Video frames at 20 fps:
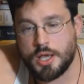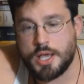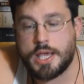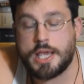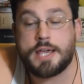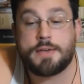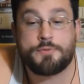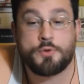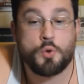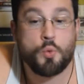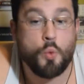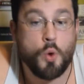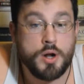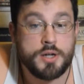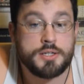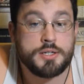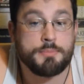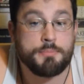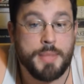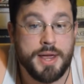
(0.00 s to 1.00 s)
If you
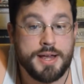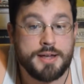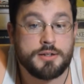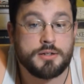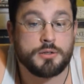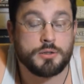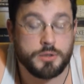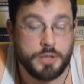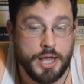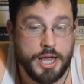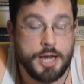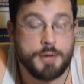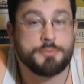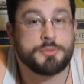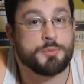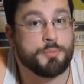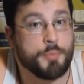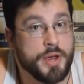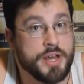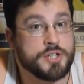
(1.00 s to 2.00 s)
want to make
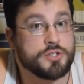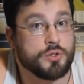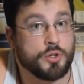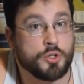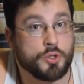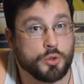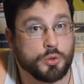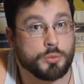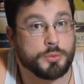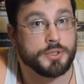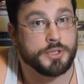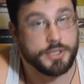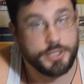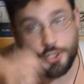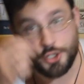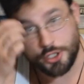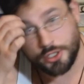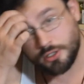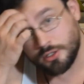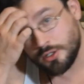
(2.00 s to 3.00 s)
claims based on your
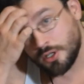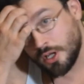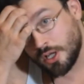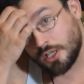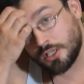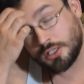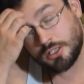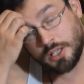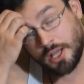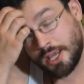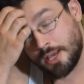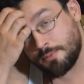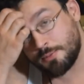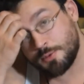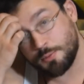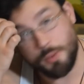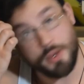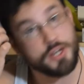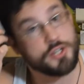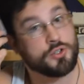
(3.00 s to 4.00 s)
religion, claims
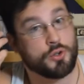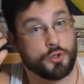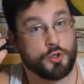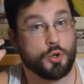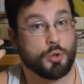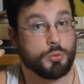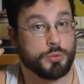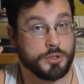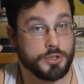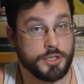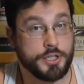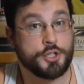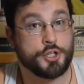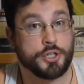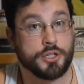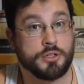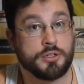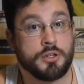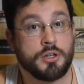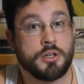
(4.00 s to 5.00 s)
based on your
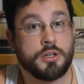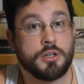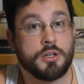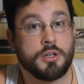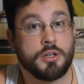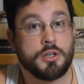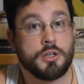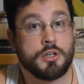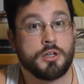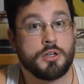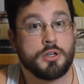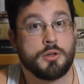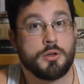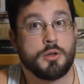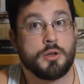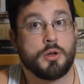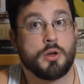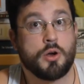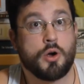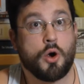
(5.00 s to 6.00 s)
religion...
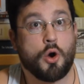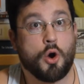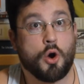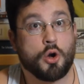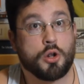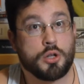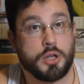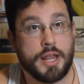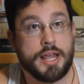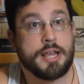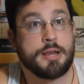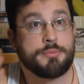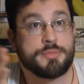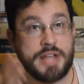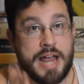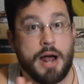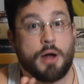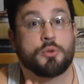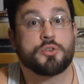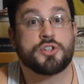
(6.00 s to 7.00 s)
are claims
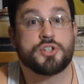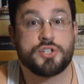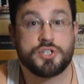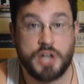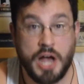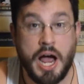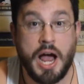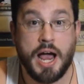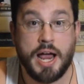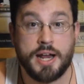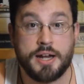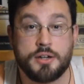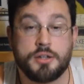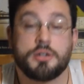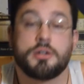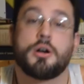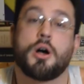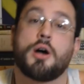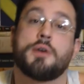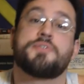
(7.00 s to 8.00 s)
outside
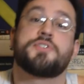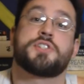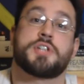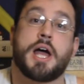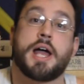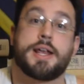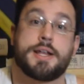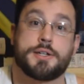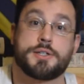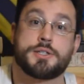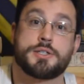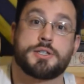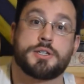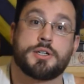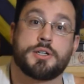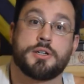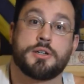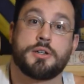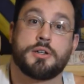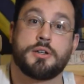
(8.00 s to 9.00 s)
of science,
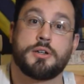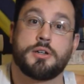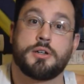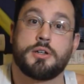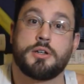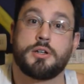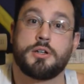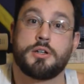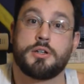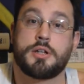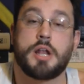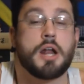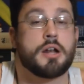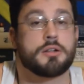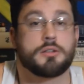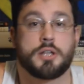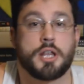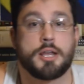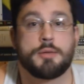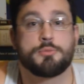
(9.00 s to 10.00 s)
not
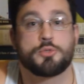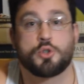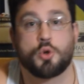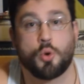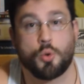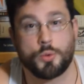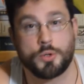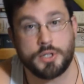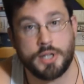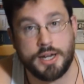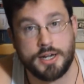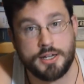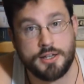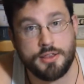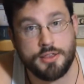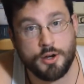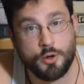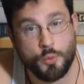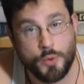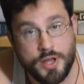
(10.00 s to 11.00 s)
claims correlating
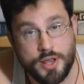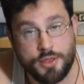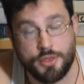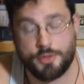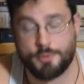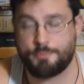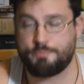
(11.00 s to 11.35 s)
therewith.